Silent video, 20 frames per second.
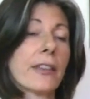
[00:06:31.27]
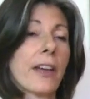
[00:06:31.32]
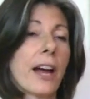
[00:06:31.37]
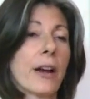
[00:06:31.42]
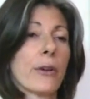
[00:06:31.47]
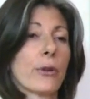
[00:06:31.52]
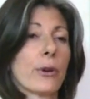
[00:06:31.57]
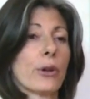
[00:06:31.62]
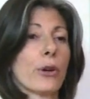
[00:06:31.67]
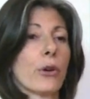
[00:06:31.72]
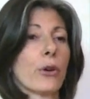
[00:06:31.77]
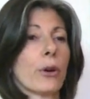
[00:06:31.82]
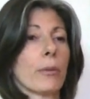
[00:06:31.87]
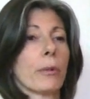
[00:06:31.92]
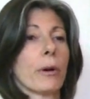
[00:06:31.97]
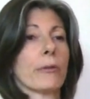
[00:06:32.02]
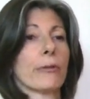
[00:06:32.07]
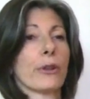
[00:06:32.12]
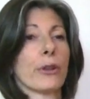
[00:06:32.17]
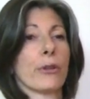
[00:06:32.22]
thyroid
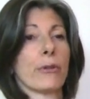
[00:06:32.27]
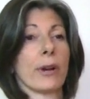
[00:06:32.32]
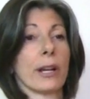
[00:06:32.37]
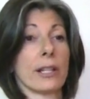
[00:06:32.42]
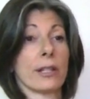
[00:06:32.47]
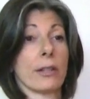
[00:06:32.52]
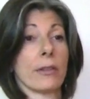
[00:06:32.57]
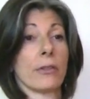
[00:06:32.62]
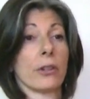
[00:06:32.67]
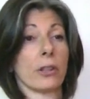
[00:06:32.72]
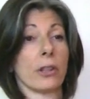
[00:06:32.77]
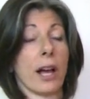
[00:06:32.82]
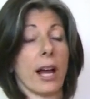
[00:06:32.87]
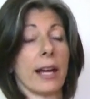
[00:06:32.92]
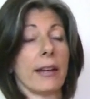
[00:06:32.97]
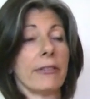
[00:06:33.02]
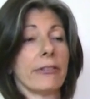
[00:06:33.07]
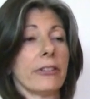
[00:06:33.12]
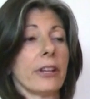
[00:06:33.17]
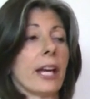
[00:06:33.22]
hormone, for the rest of your
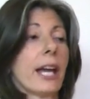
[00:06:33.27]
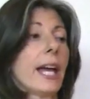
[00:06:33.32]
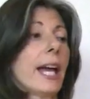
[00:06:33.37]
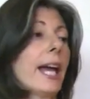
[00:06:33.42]
life.